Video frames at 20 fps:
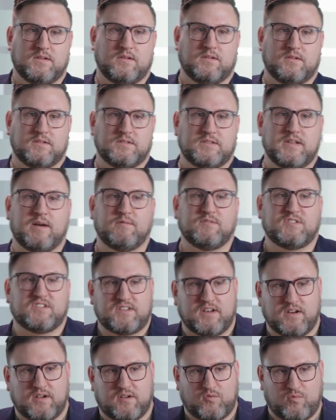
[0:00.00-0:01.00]
So now I'm just
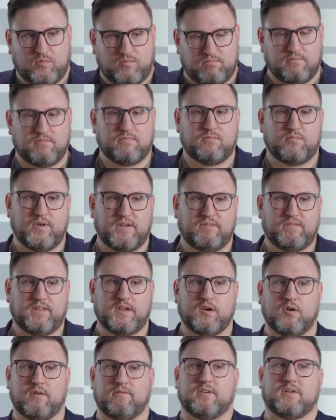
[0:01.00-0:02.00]
going to briefly
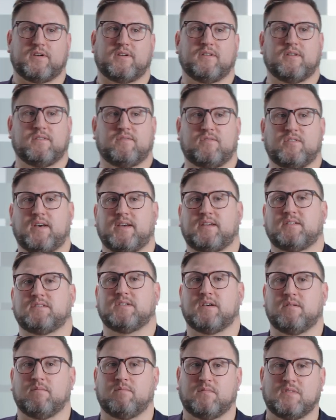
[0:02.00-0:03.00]
go over kind of like
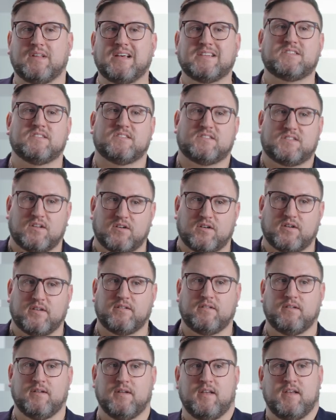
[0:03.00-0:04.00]
some lessons
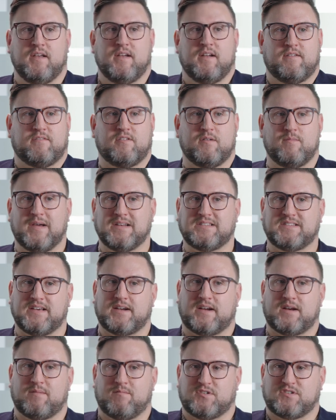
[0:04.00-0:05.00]
learned from medtech
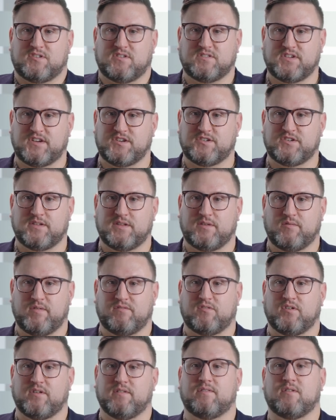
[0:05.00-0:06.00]
commercialization that
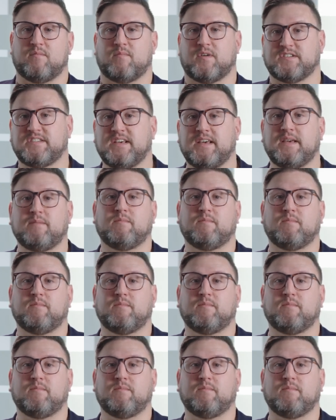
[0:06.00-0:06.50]
we've learned from our team